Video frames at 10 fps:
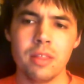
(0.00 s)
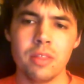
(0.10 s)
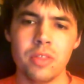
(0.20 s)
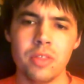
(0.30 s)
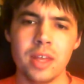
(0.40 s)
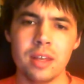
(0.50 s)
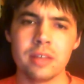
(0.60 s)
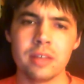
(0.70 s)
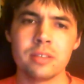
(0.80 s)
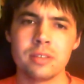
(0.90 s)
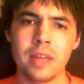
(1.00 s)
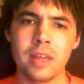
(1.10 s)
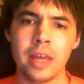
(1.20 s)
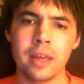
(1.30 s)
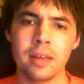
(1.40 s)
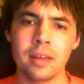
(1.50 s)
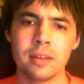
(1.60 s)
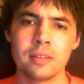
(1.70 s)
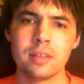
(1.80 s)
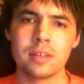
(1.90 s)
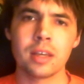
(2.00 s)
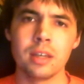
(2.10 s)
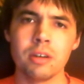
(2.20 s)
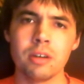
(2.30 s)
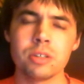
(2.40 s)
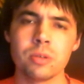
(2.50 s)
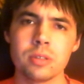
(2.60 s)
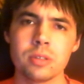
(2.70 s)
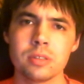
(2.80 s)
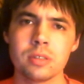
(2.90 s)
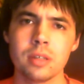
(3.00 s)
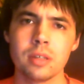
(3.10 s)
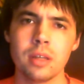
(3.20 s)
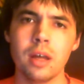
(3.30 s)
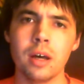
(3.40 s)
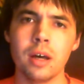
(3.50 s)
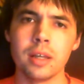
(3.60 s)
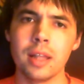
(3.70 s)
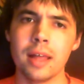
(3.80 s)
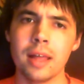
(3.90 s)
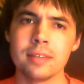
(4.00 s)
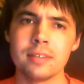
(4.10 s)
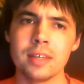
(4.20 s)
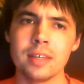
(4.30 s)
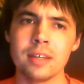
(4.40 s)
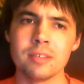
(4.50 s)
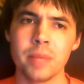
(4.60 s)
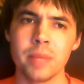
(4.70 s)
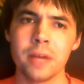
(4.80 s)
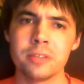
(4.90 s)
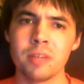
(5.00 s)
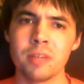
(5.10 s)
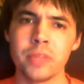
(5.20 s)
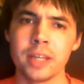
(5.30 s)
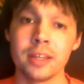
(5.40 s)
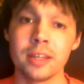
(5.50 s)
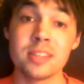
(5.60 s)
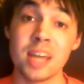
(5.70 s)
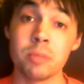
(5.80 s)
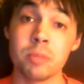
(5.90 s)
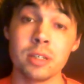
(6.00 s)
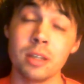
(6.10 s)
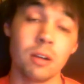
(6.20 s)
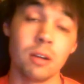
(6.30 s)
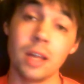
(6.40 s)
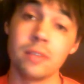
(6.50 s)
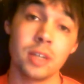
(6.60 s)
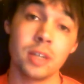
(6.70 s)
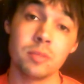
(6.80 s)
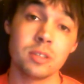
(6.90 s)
that is a secondary source unless it is about something that has happened in our lifetimes.